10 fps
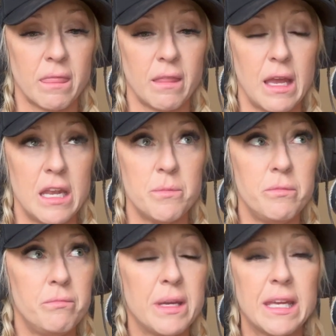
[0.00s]
And
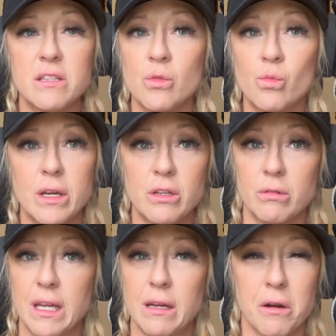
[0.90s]
you begin to
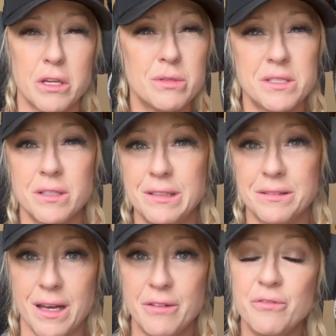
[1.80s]
wonder, like, are you still in
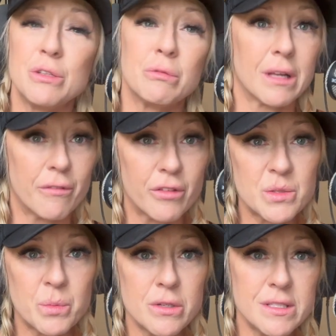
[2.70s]
love? Do you love
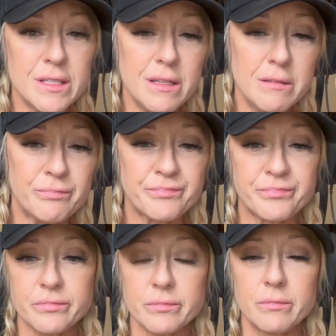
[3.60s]
this person?
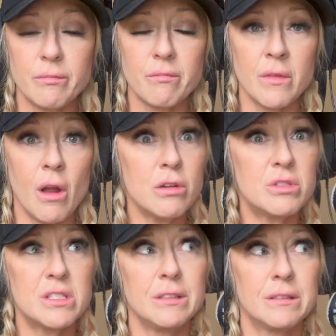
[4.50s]
Are you
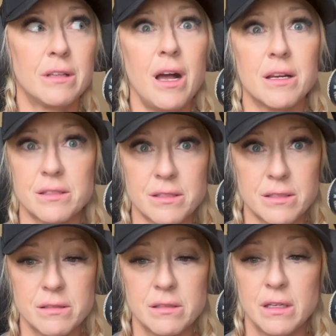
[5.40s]
still in
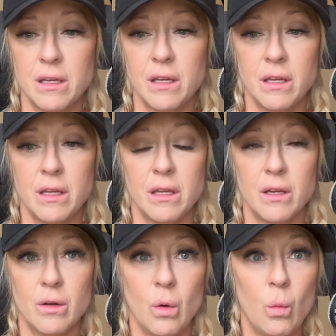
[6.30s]
lust?
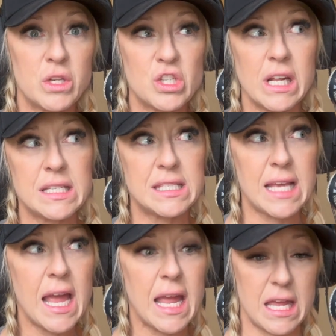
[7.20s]
What should I
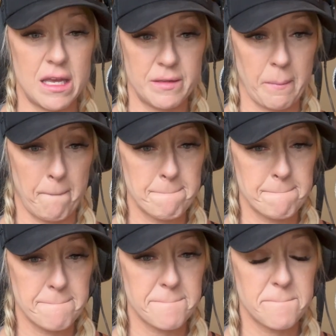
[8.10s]
say?
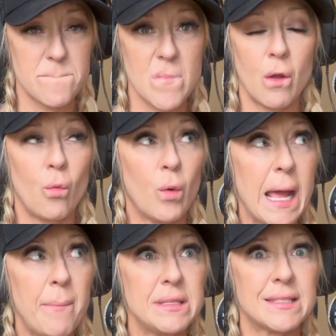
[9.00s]
What
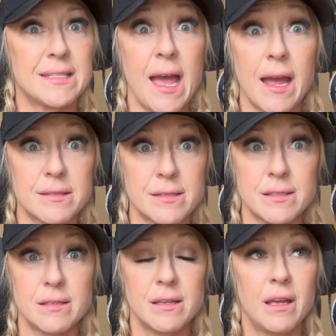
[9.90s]
happens next?